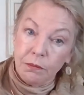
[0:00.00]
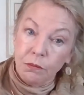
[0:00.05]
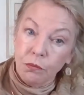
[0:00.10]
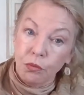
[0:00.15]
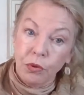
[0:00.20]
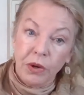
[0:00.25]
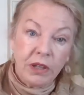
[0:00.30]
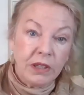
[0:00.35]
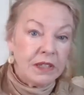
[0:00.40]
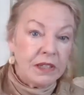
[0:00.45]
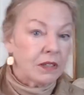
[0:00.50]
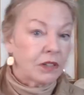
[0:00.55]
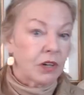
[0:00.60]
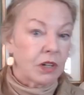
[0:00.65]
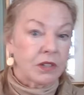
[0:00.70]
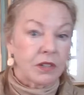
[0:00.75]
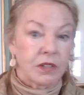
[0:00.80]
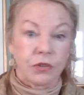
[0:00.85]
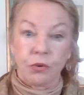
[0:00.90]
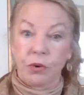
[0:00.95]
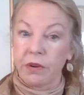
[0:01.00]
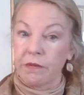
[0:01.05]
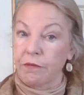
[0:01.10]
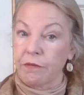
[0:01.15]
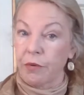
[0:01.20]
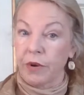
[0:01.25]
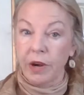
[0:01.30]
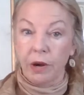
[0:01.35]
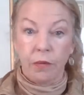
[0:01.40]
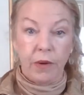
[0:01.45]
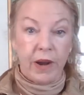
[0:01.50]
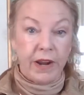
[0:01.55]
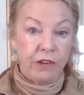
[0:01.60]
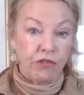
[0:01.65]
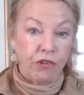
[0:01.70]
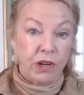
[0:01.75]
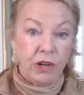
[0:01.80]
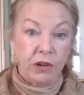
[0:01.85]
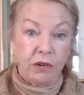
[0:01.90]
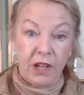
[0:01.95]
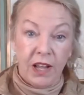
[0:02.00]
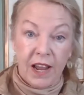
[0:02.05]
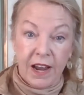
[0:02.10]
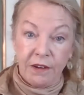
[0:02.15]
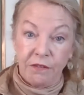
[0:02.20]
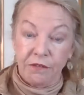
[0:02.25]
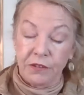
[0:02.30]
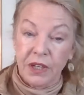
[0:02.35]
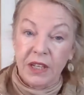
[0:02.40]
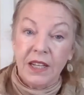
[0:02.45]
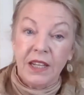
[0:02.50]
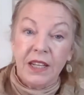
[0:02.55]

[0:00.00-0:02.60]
really starts sort of rearranging your life,